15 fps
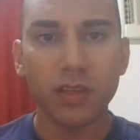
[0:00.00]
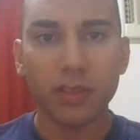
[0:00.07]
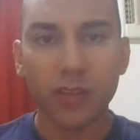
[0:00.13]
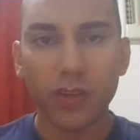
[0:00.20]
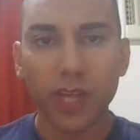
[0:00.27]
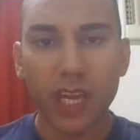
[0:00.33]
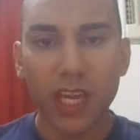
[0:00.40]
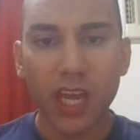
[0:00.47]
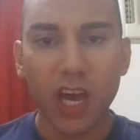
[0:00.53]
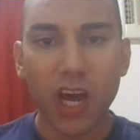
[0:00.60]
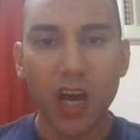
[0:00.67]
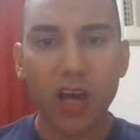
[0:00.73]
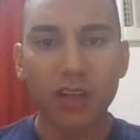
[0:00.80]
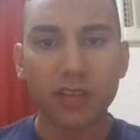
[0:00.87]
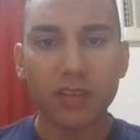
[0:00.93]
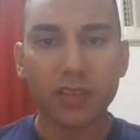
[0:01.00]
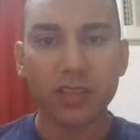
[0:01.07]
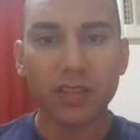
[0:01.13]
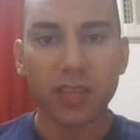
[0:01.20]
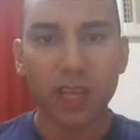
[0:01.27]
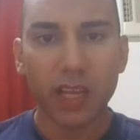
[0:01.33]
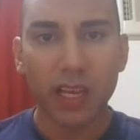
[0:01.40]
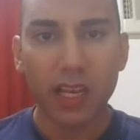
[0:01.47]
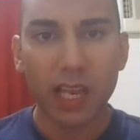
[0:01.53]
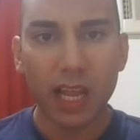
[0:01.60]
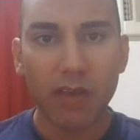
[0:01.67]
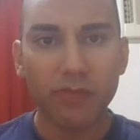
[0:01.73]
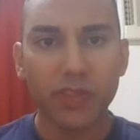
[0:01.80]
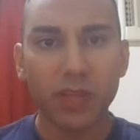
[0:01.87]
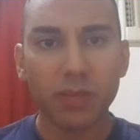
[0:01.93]
So they can't
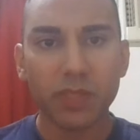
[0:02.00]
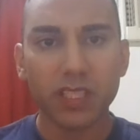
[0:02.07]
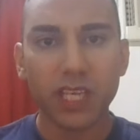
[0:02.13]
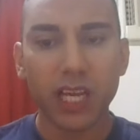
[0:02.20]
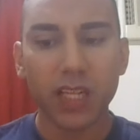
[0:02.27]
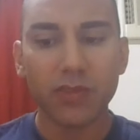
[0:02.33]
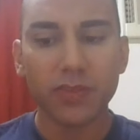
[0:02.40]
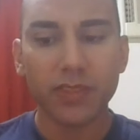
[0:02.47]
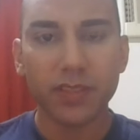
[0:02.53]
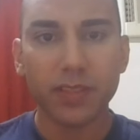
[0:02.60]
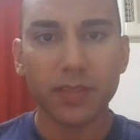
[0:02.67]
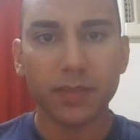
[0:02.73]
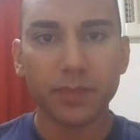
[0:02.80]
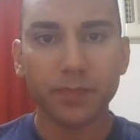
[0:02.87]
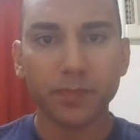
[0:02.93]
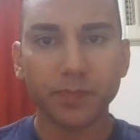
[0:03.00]
love themselves.